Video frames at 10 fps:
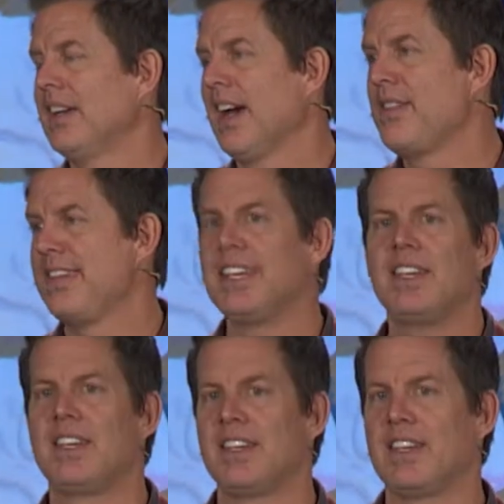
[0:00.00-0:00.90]
I
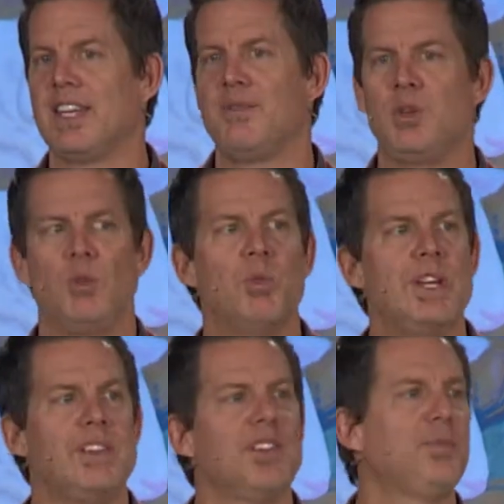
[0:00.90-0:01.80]
think if you
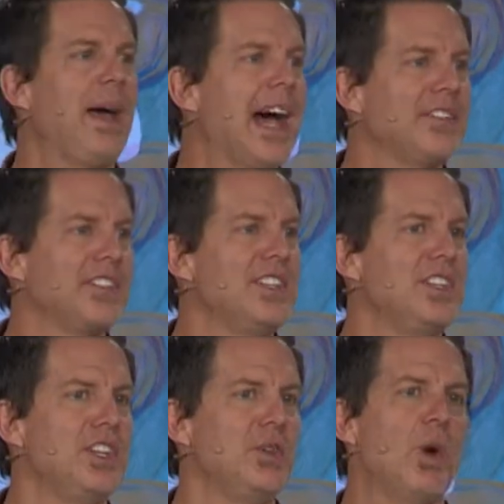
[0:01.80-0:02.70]
read this passage
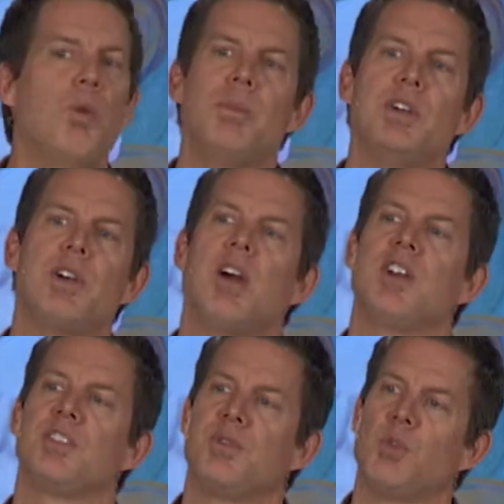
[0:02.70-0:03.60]
and you open your
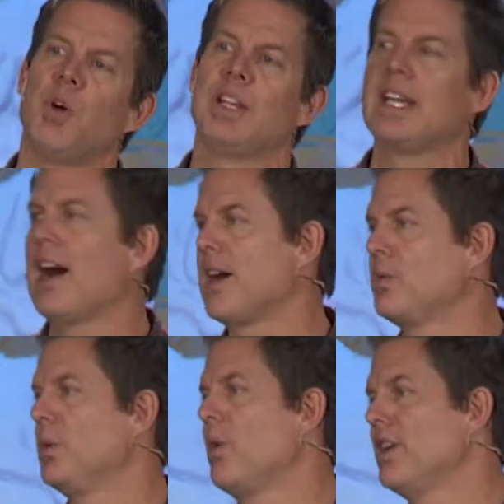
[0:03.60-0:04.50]
hearts for what God
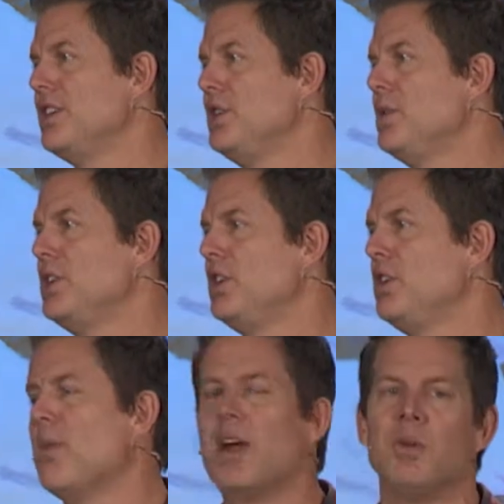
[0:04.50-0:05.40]
would want to do in you,
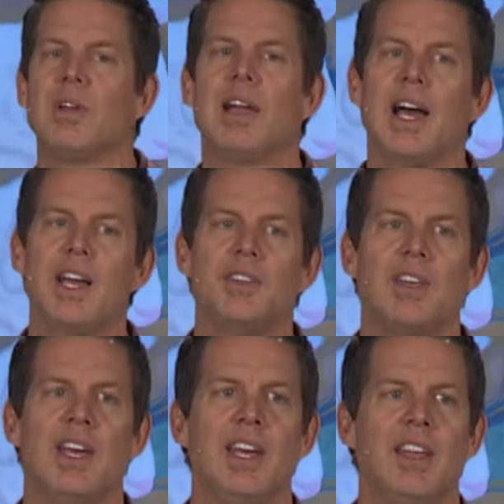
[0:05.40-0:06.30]
you might realize
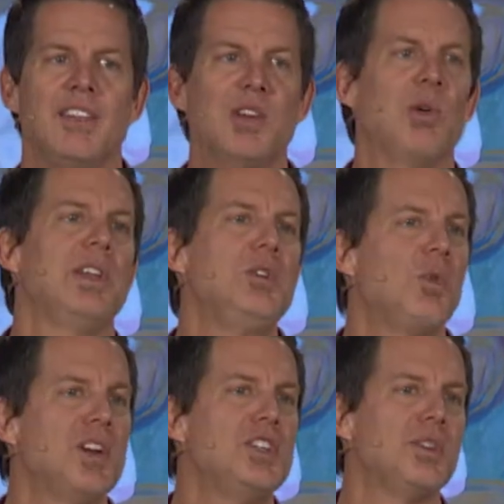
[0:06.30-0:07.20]
the only
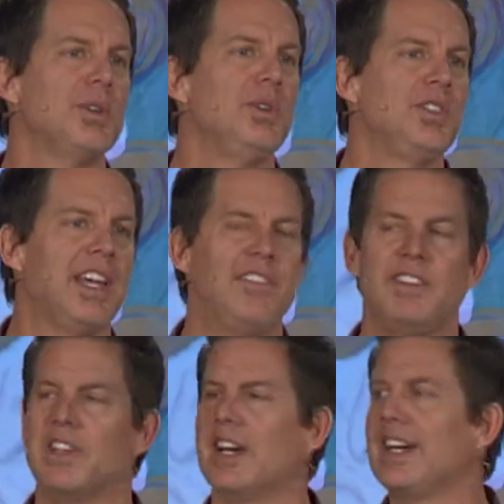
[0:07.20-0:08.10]
one true
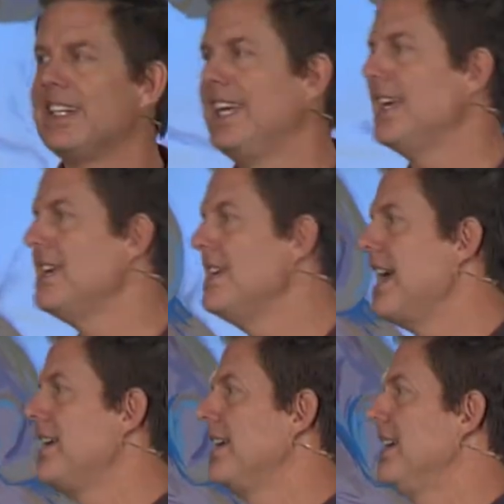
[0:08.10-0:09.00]
Savior again
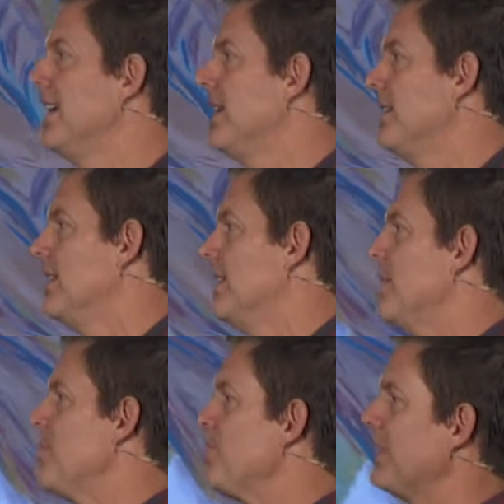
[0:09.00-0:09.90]
and again
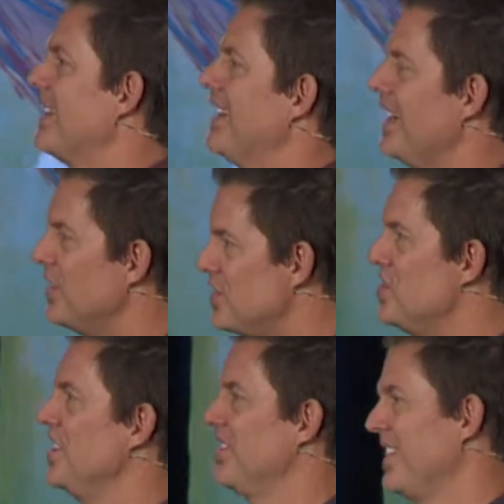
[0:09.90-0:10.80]
is
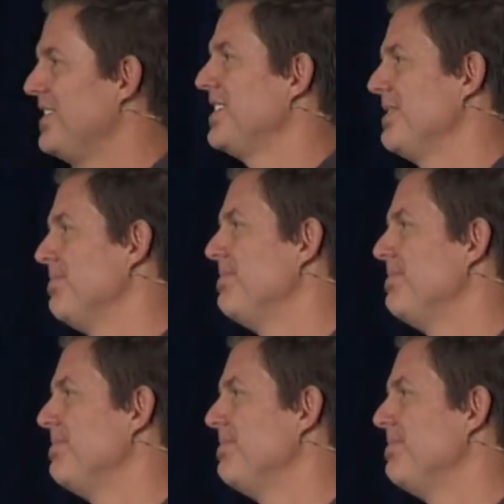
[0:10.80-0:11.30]
Jesus.